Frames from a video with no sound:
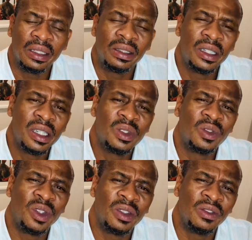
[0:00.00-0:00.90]
This is
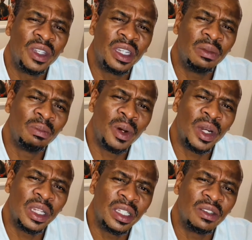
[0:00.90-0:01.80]
very
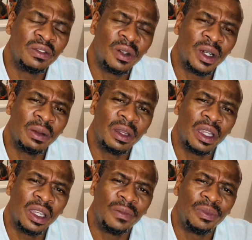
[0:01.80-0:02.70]
important
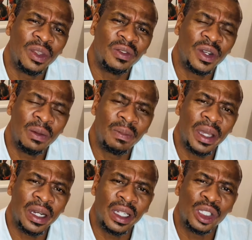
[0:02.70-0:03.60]
for a
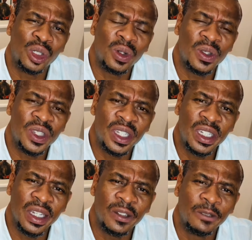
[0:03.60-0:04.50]
parent to consider.
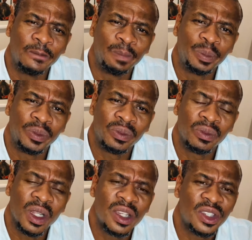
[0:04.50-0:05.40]

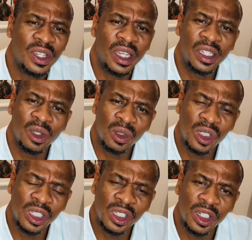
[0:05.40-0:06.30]
Study your
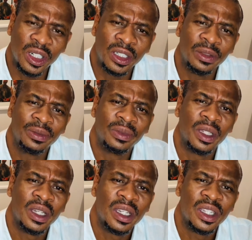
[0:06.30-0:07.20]
children.
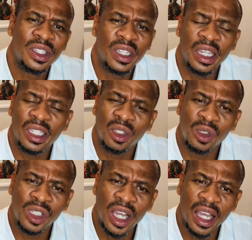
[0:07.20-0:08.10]
Study your
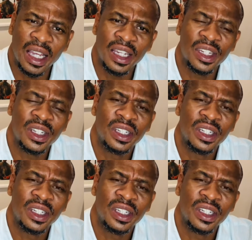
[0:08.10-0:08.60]
child.